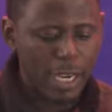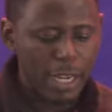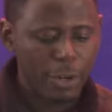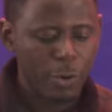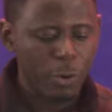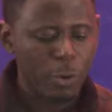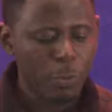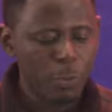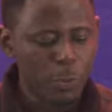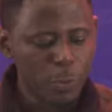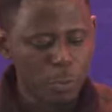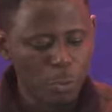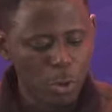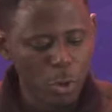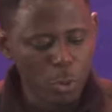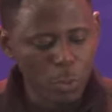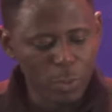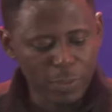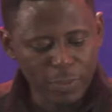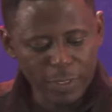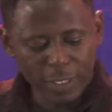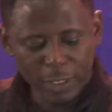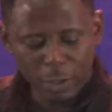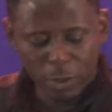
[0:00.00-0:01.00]
I know tomorrow
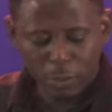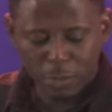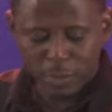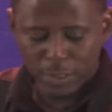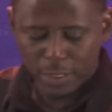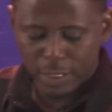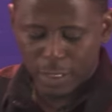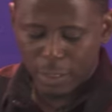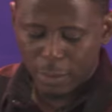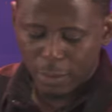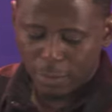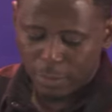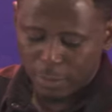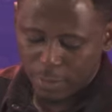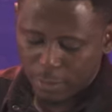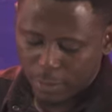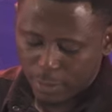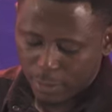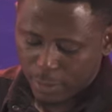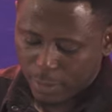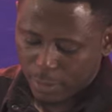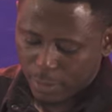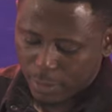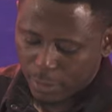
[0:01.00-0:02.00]
will take care of itself.
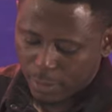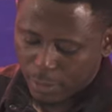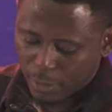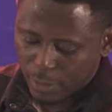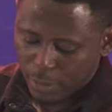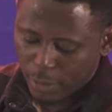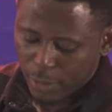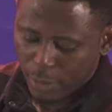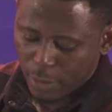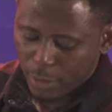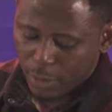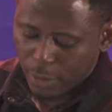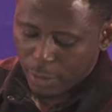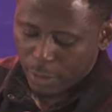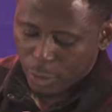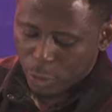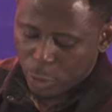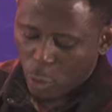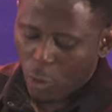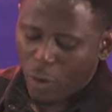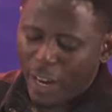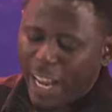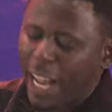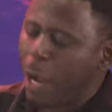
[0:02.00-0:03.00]

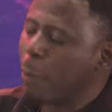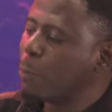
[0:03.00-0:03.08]
Don't